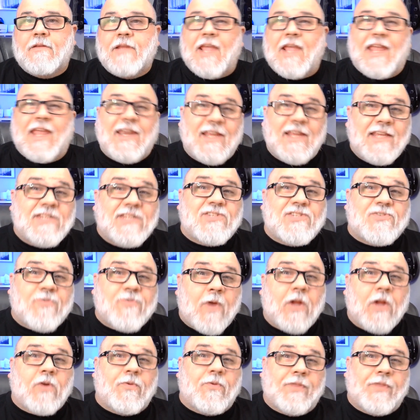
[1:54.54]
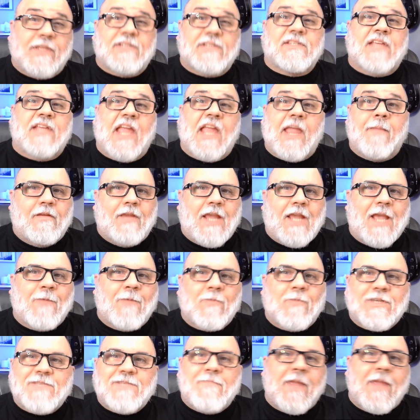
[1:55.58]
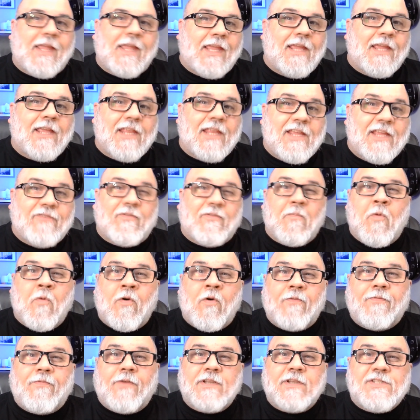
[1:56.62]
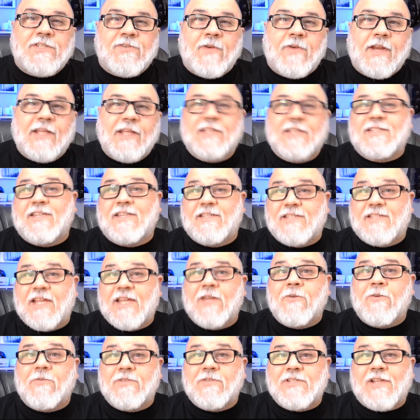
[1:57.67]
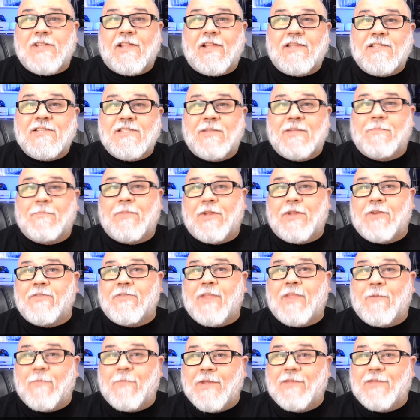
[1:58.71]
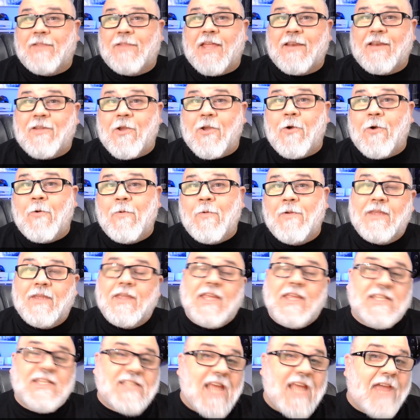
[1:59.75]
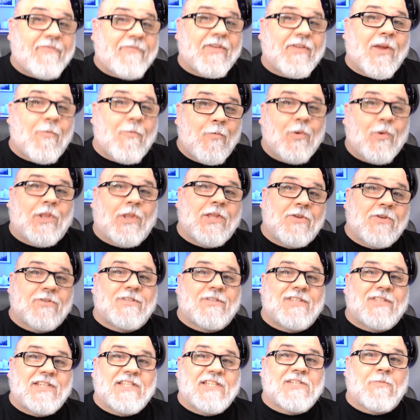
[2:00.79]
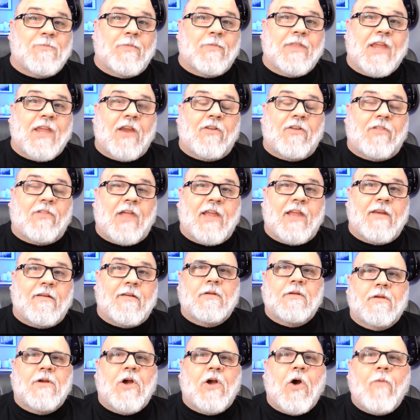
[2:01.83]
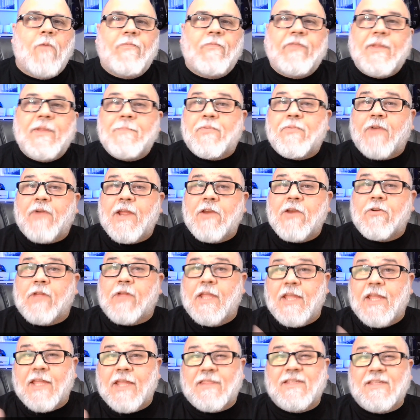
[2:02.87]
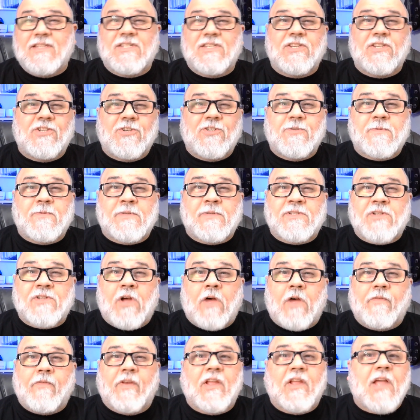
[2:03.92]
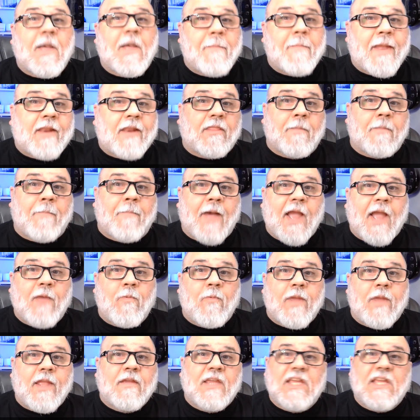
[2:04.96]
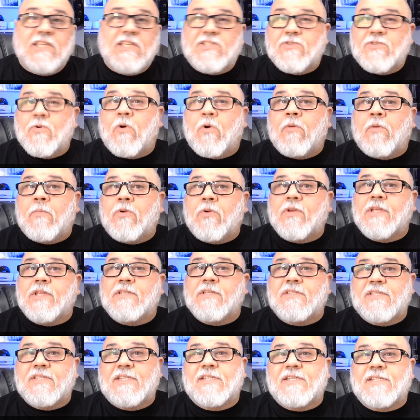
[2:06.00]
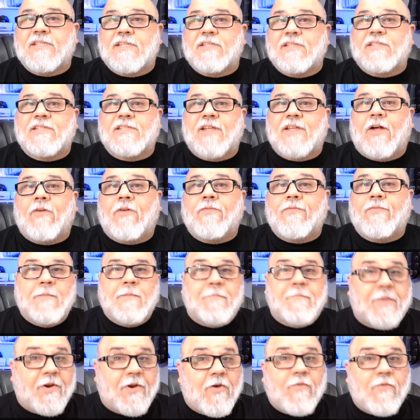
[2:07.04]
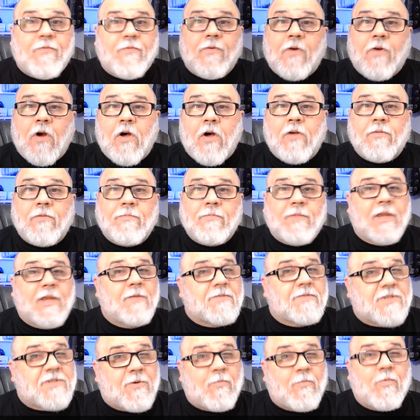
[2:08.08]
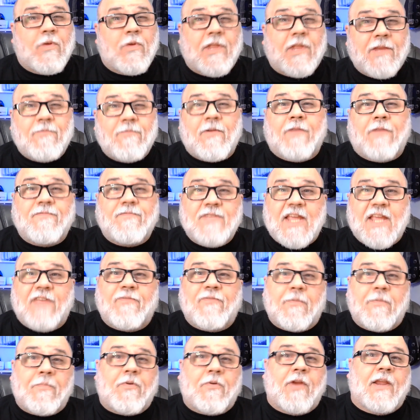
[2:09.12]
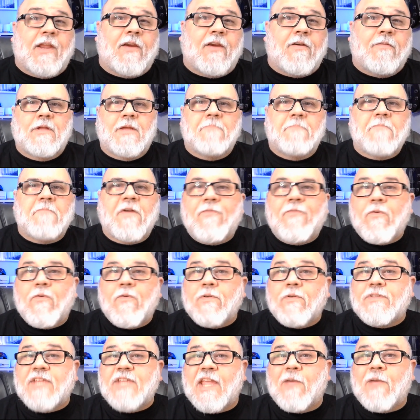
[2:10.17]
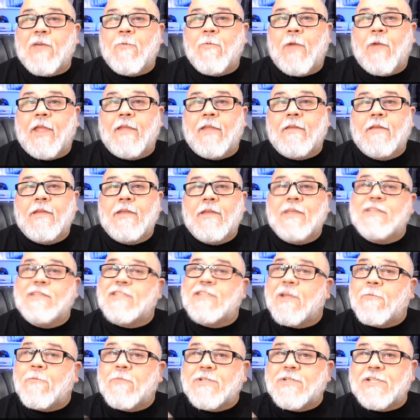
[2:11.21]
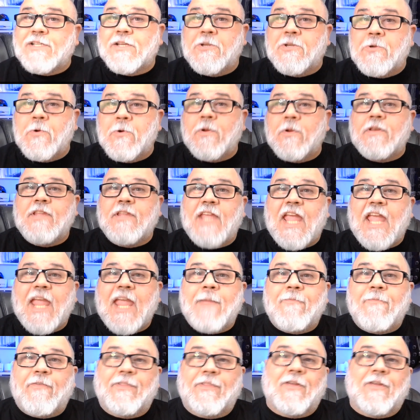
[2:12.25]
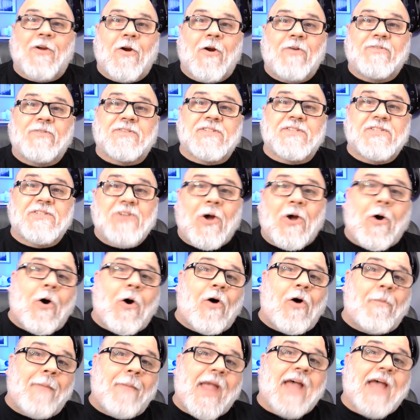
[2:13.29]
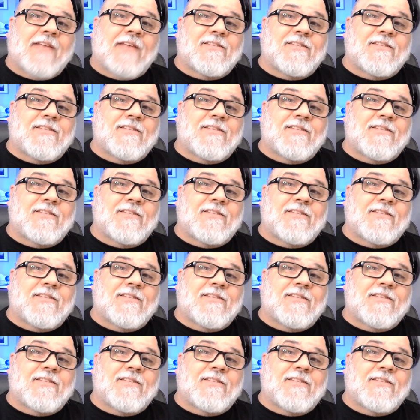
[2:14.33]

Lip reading: and he struggled this game. And what's making it even more frustrating is that Zane Gonzalez, the player that we let go, is having a really good season with Carolina. Hopefully Prater can get these issues resolved and come out of the bye week his normal, consistent self. But overall, it was a really rough day for Prater. My fourth takeaway is that it was a good game for the Cardinals' tall pass